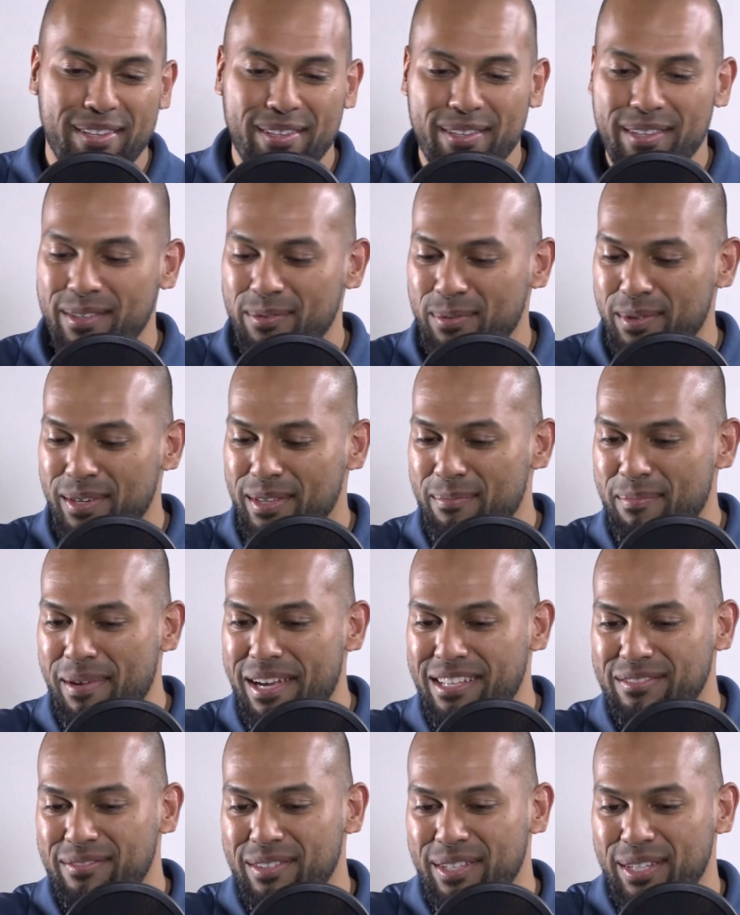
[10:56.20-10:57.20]
in, in one of the
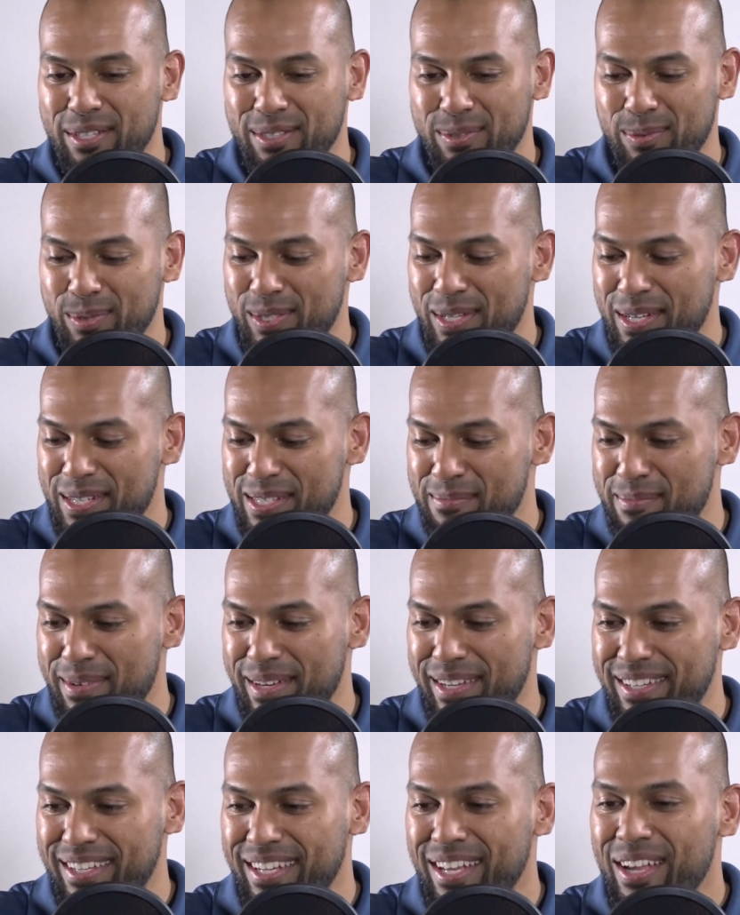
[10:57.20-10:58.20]
past videos we talked
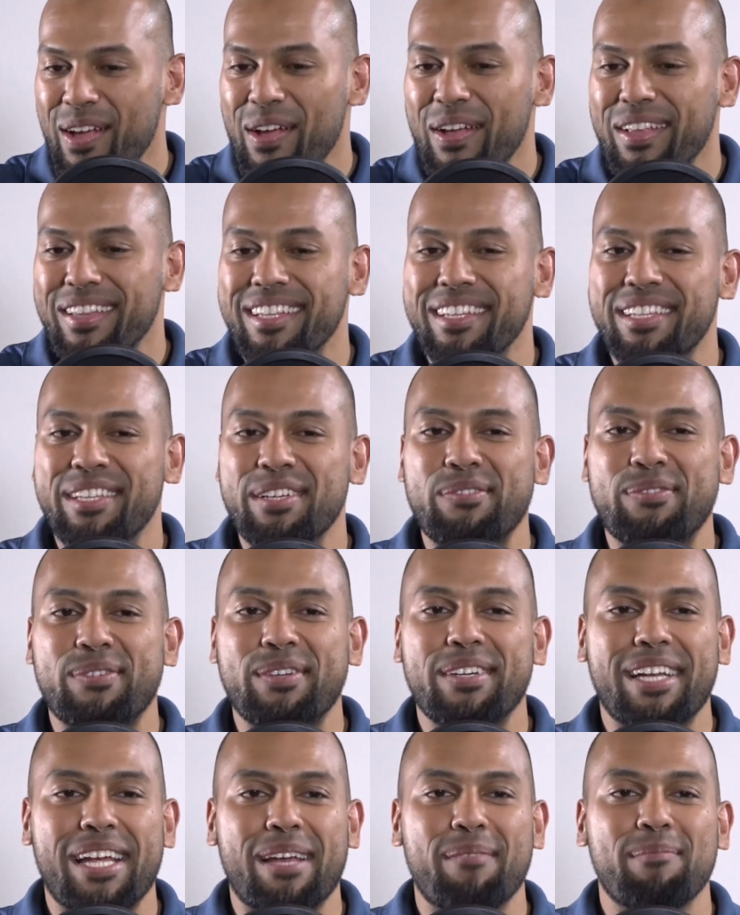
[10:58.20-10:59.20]
about the
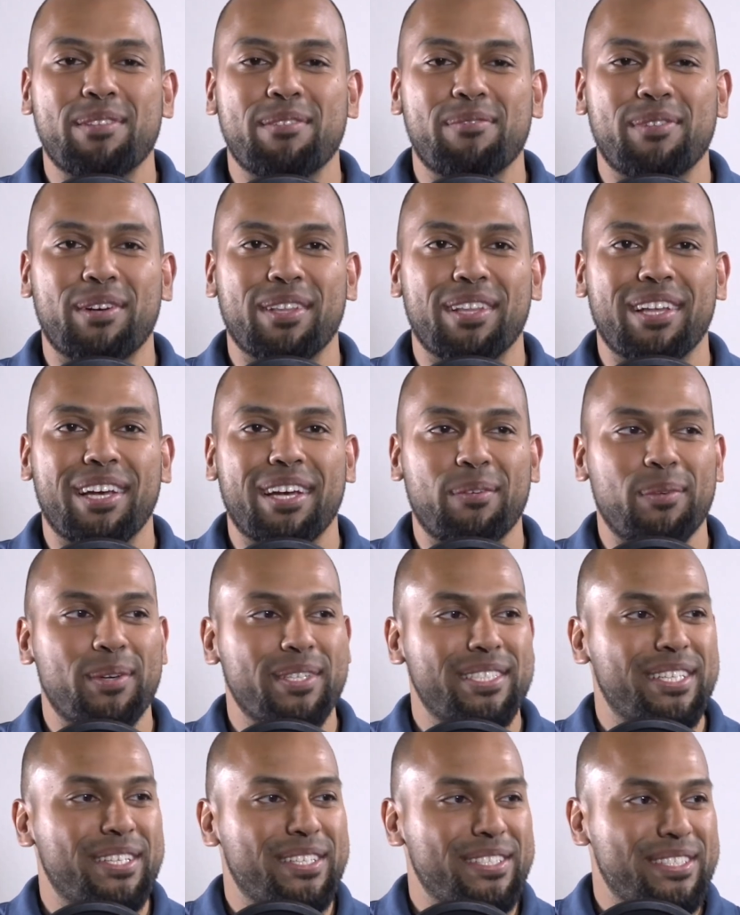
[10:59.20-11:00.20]
different names of Allah in
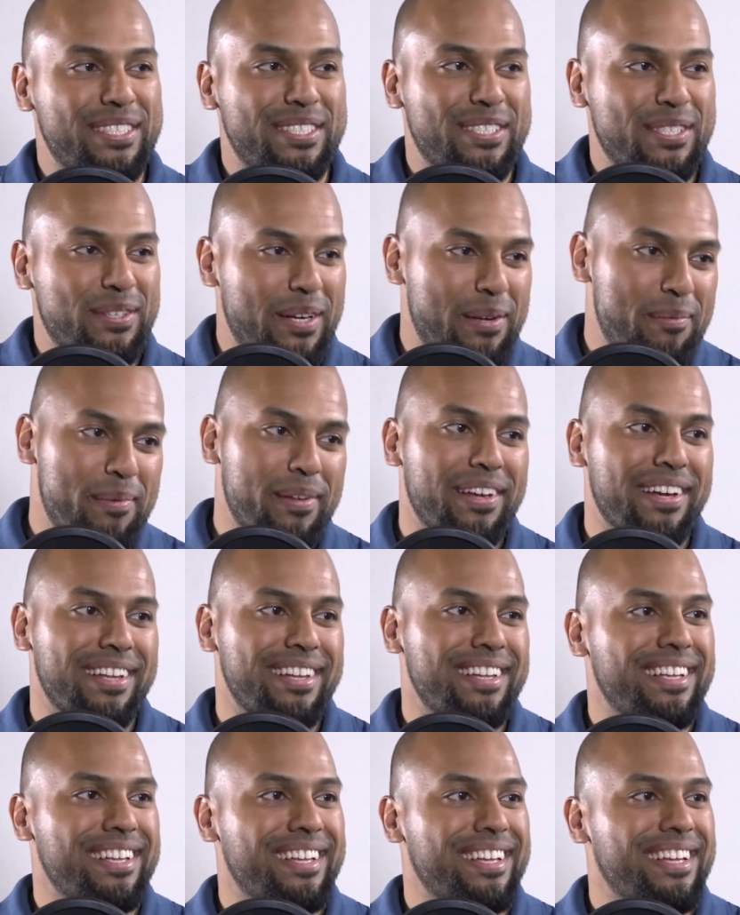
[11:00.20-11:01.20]
which there is disagreement on,
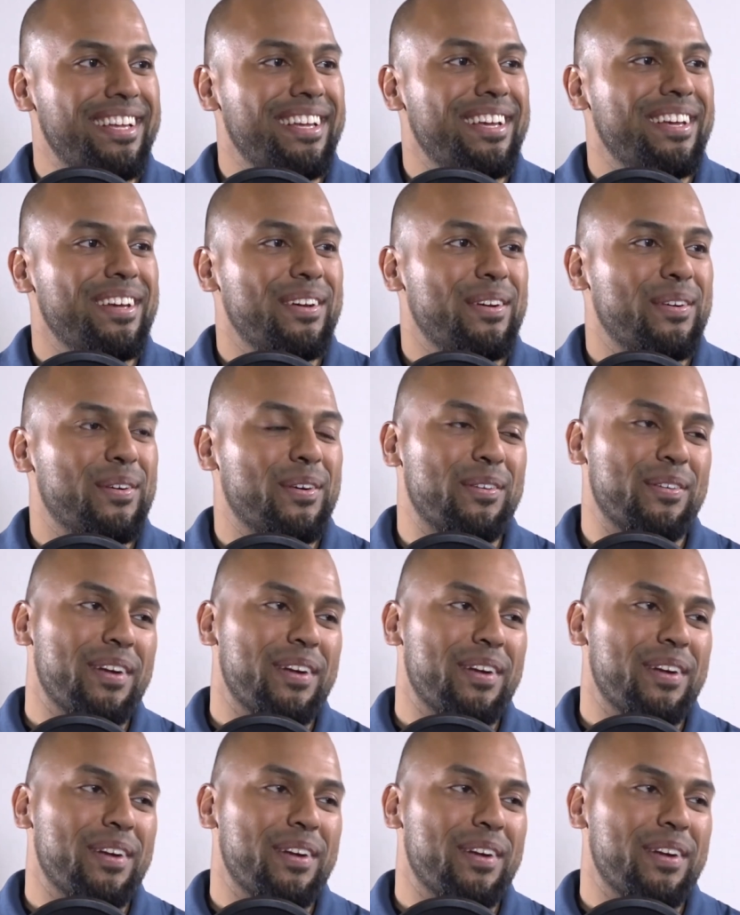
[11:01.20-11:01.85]
or